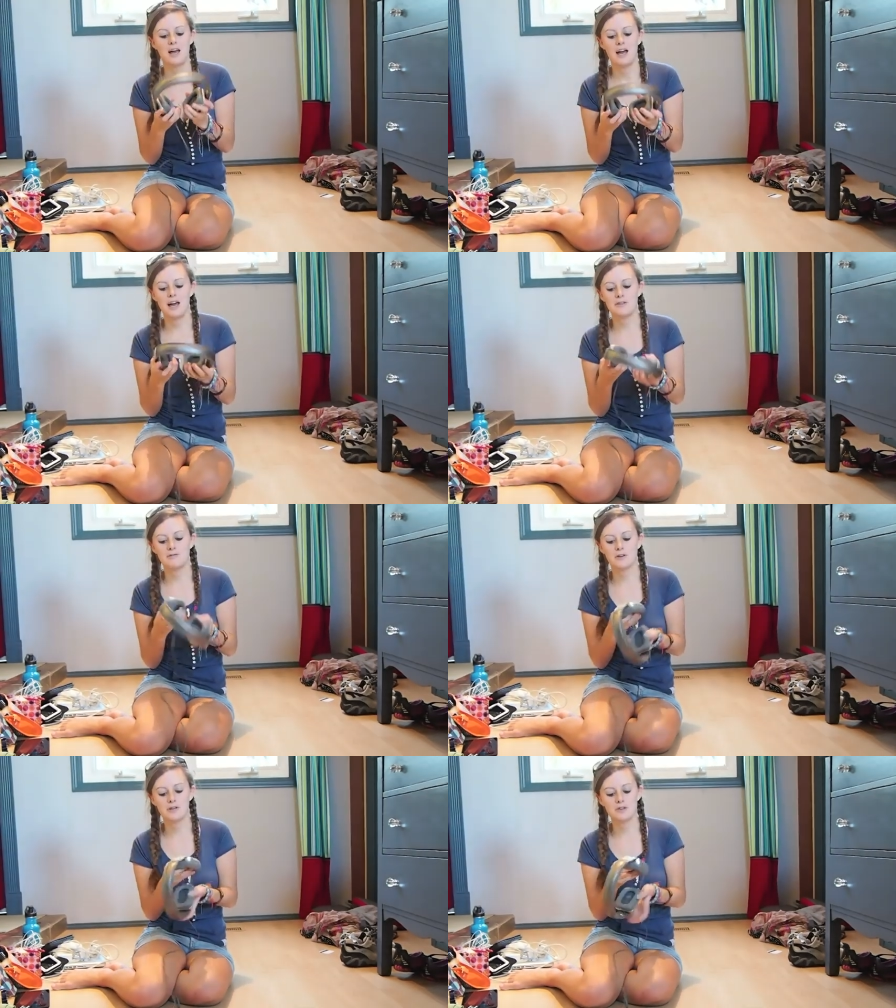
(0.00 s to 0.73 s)

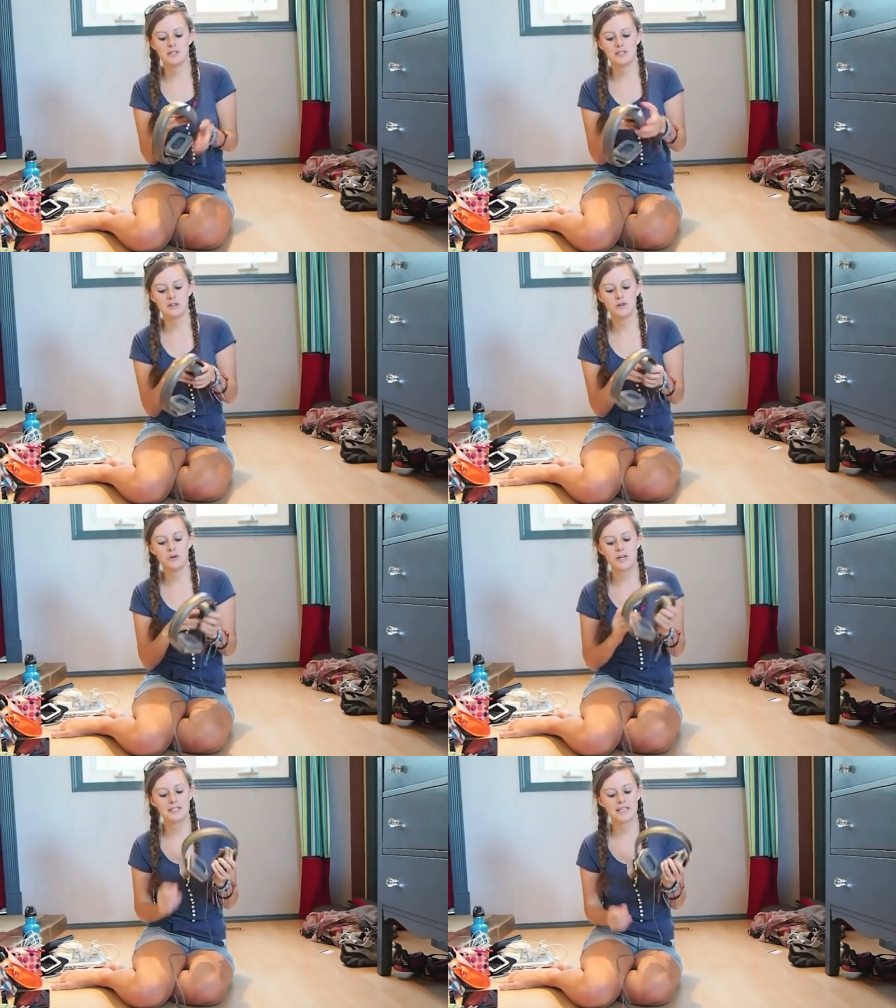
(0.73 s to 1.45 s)
headphones. These are
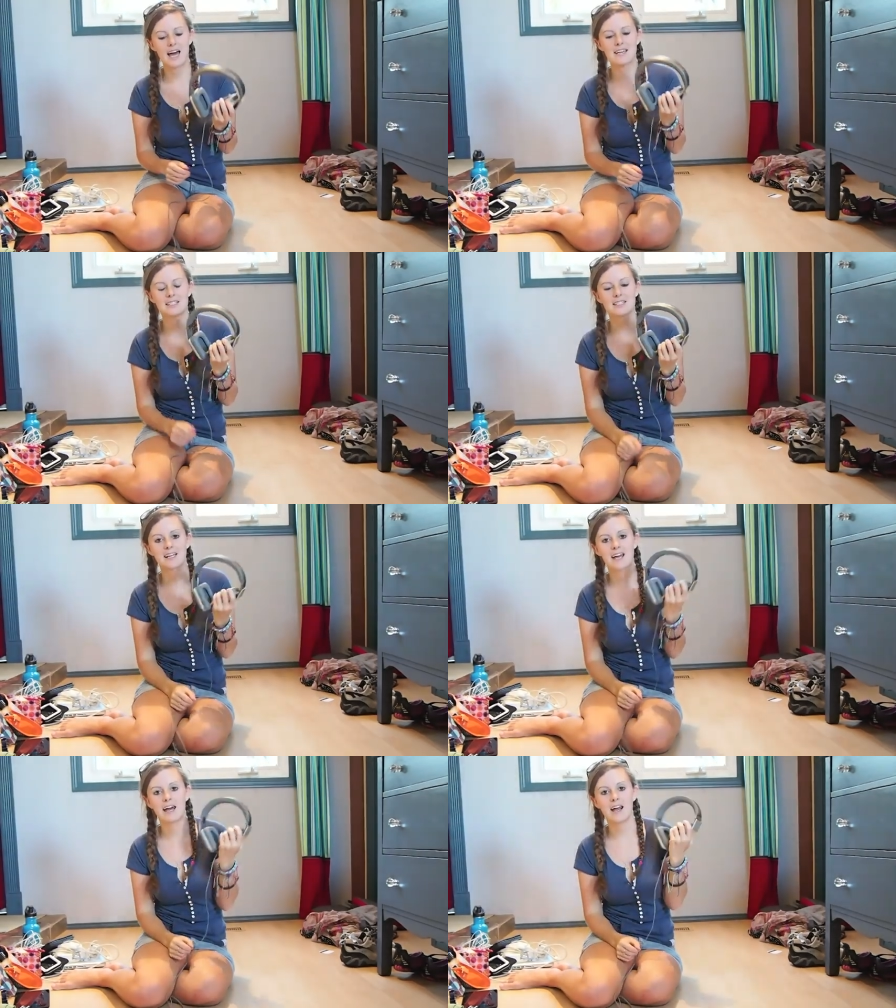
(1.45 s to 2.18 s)
noise
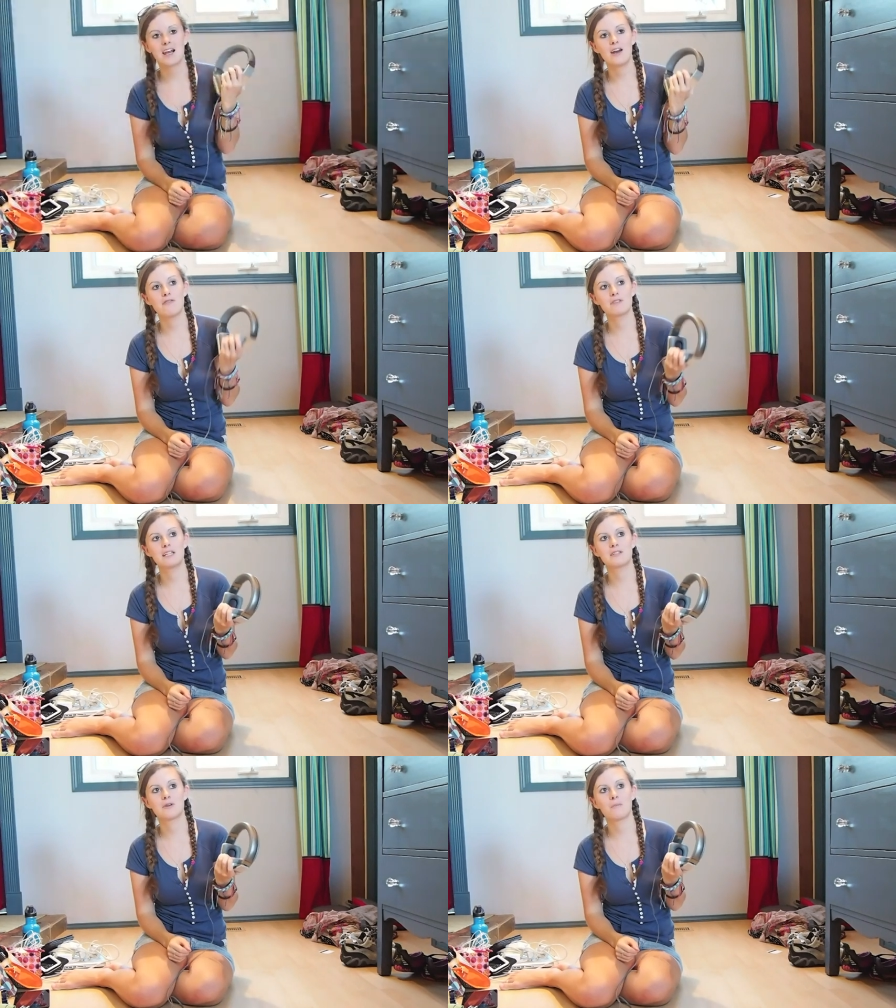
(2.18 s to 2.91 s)
cancelling, and I love
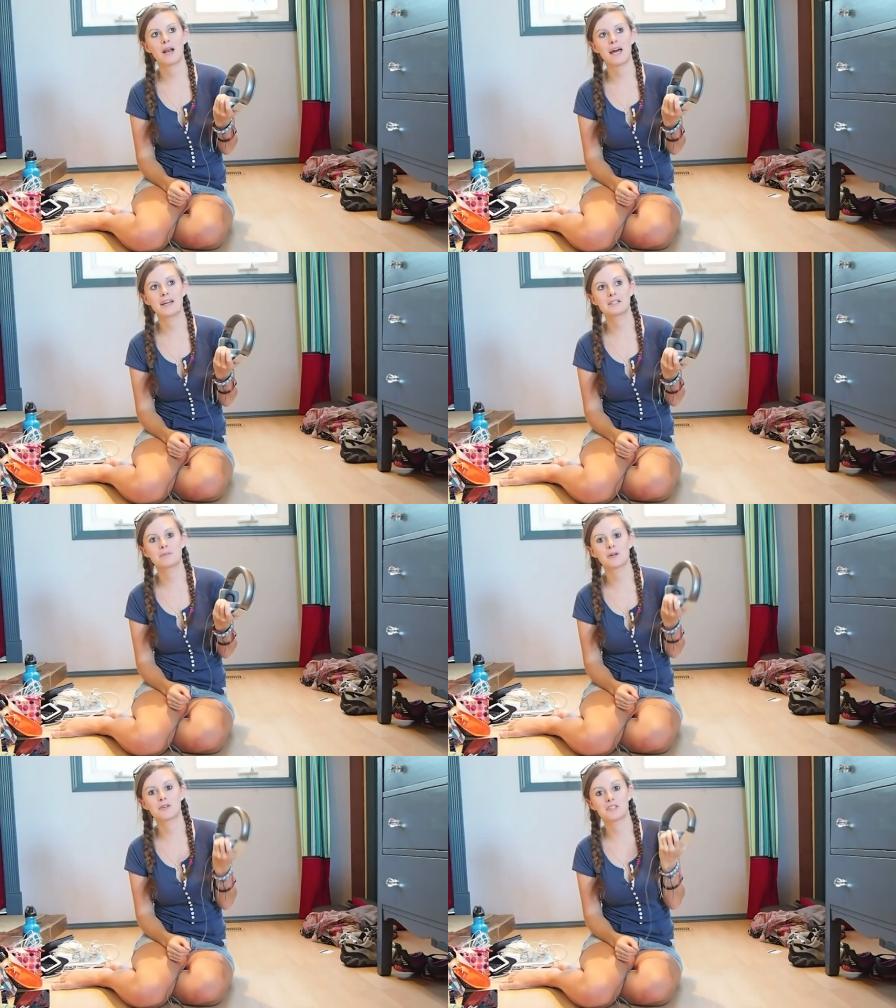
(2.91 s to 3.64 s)
these on planes
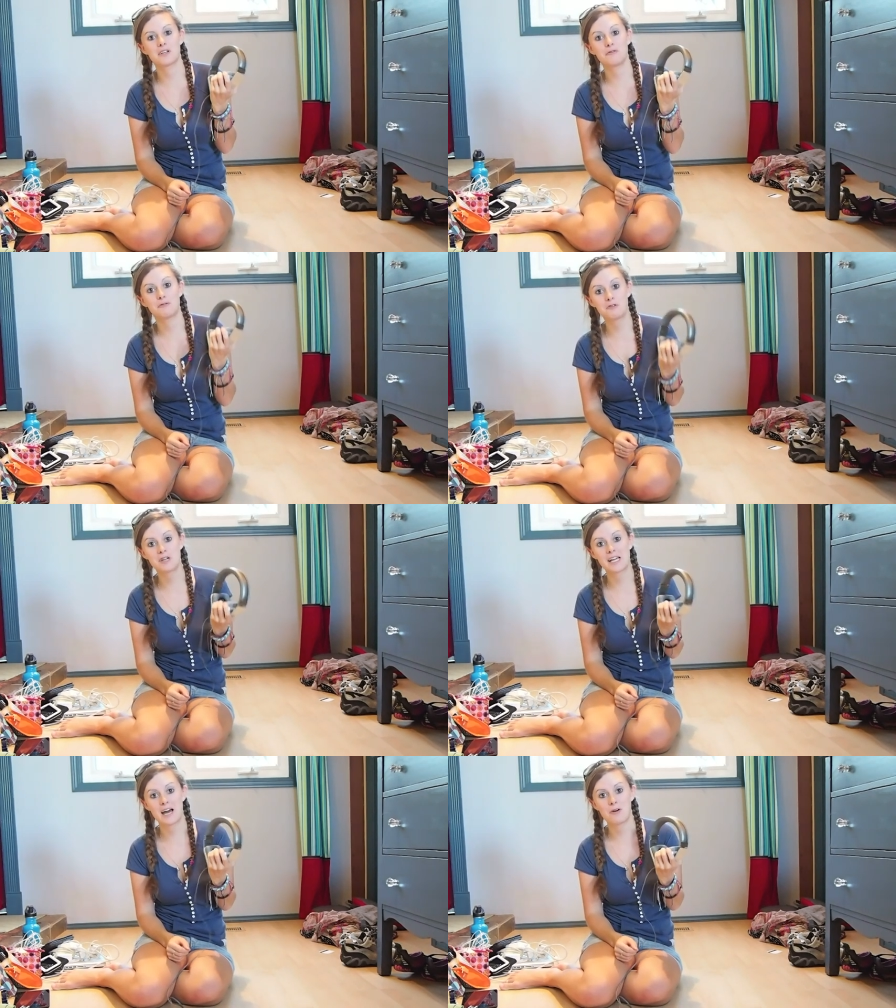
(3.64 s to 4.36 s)
because I
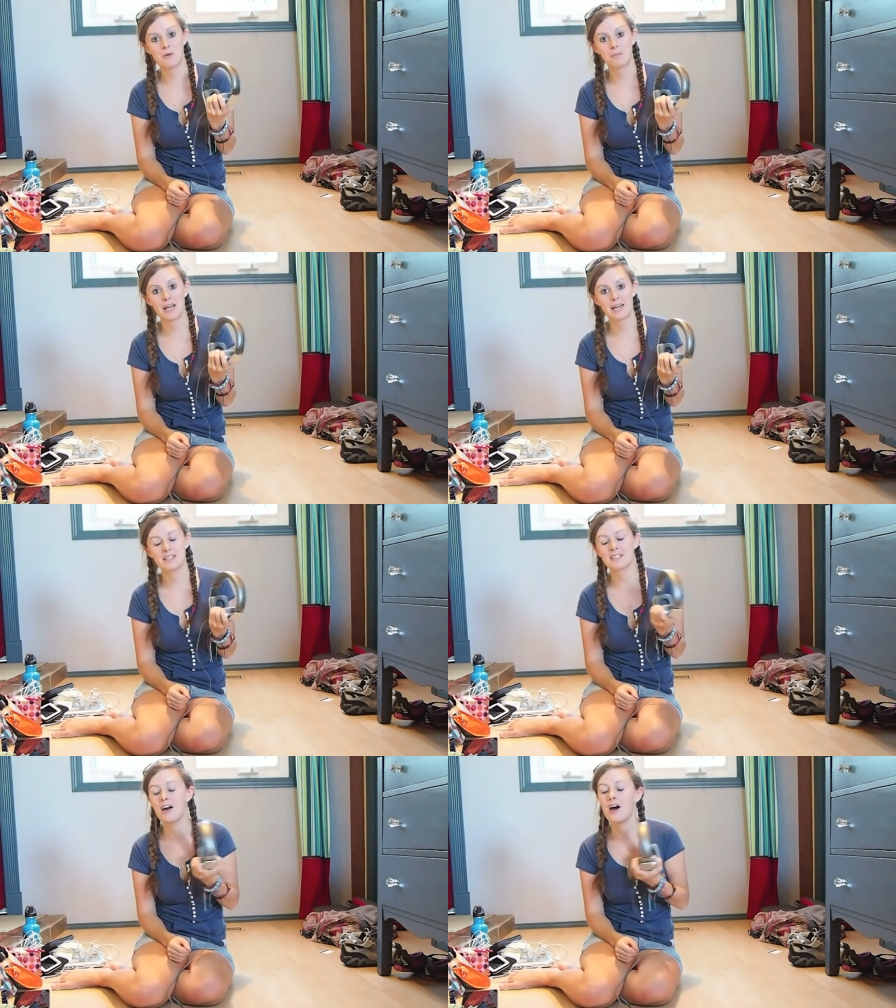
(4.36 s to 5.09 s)
freak out on planes.